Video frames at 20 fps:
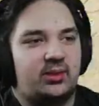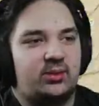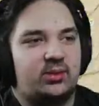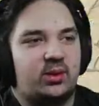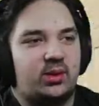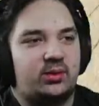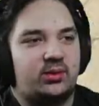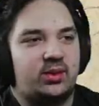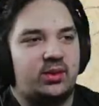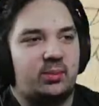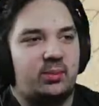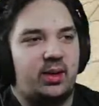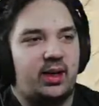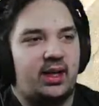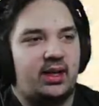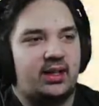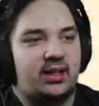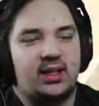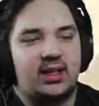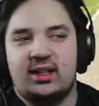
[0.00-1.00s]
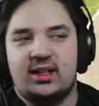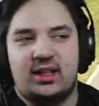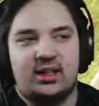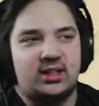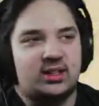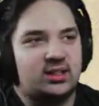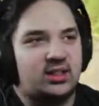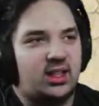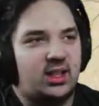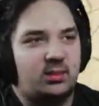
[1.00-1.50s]
involved in the pack, and they
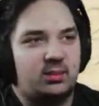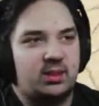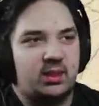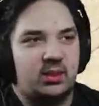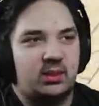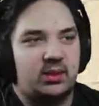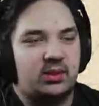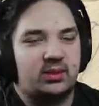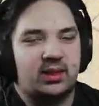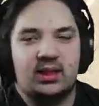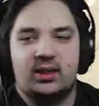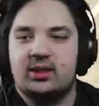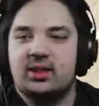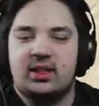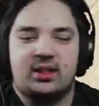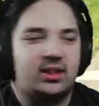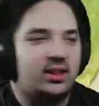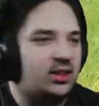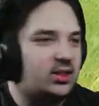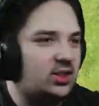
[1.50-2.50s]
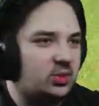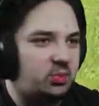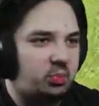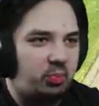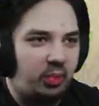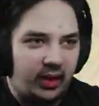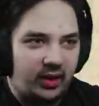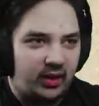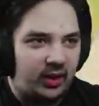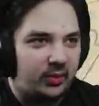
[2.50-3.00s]
just keep going around and they just
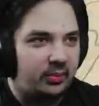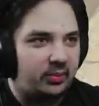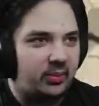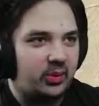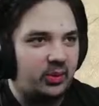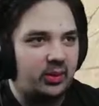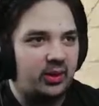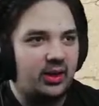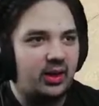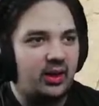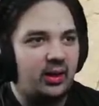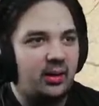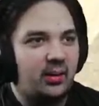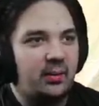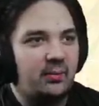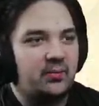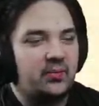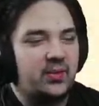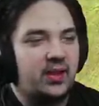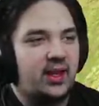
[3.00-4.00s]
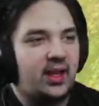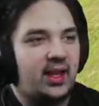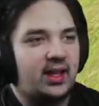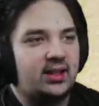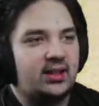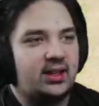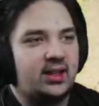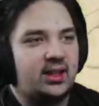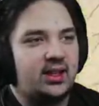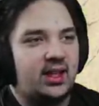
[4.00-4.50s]
pick up more.
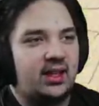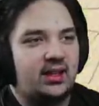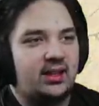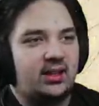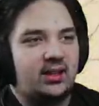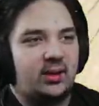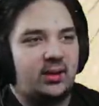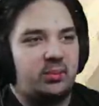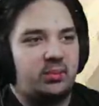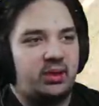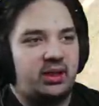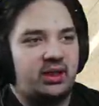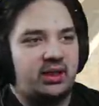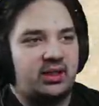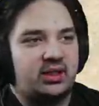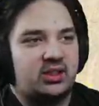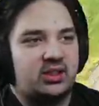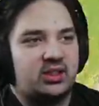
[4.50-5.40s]
And it ended up being